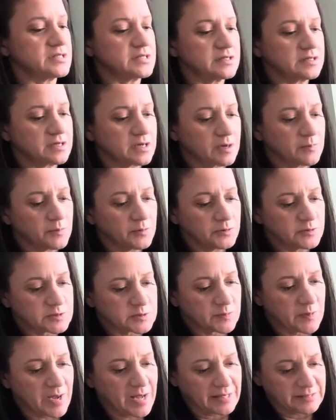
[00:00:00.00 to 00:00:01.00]
a couple of
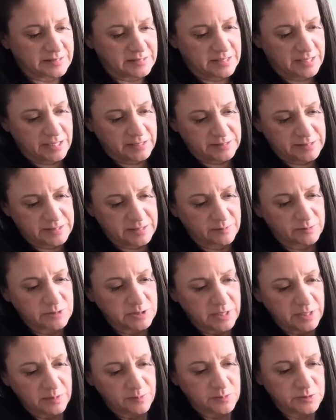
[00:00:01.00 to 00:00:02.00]
spots that
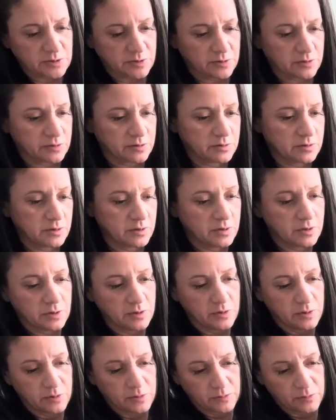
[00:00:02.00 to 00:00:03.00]
sometimes are
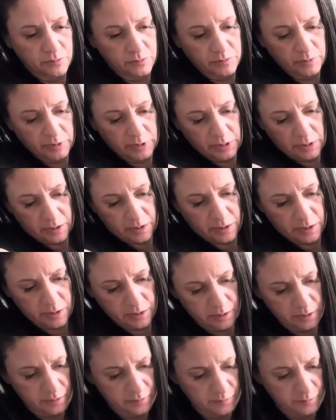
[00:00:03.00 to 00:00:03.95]
really hard.